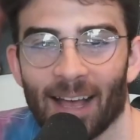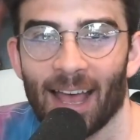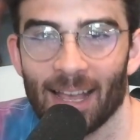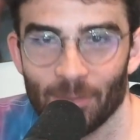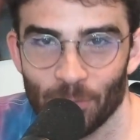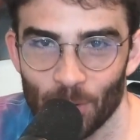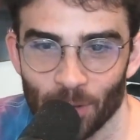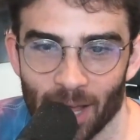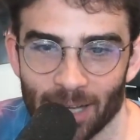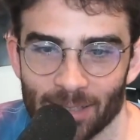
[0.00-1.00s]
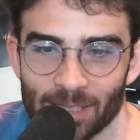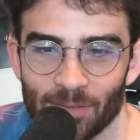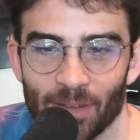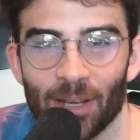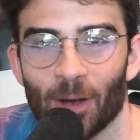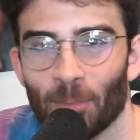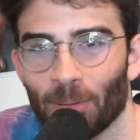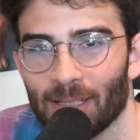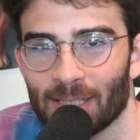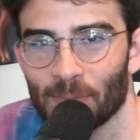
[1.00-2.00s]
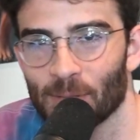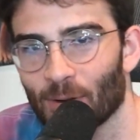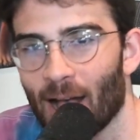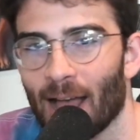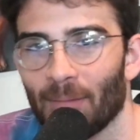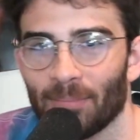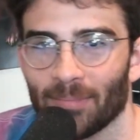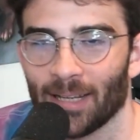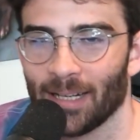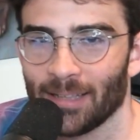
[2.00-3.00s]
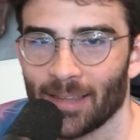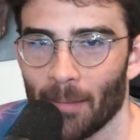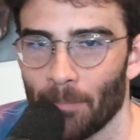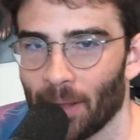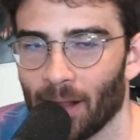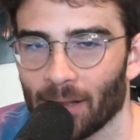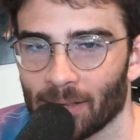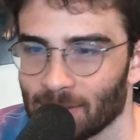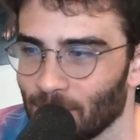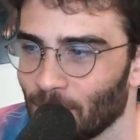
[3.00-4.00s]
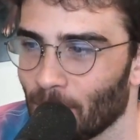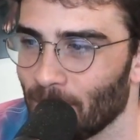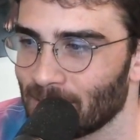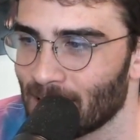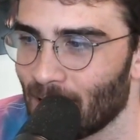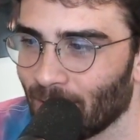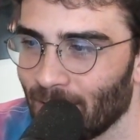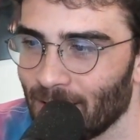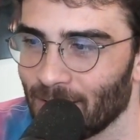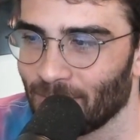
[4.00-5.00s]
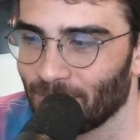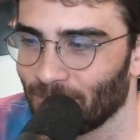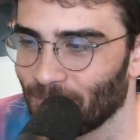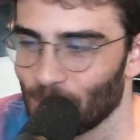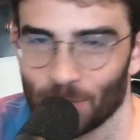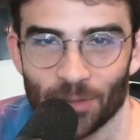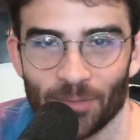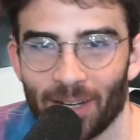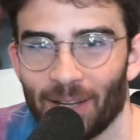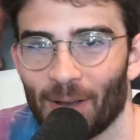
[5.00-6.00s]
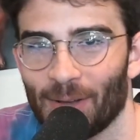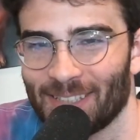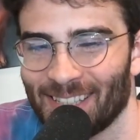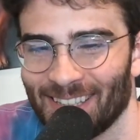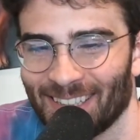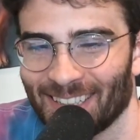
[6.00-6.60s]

Hey, if you like this video, please subscribe and hit that bell so you don't miss out on any future videos.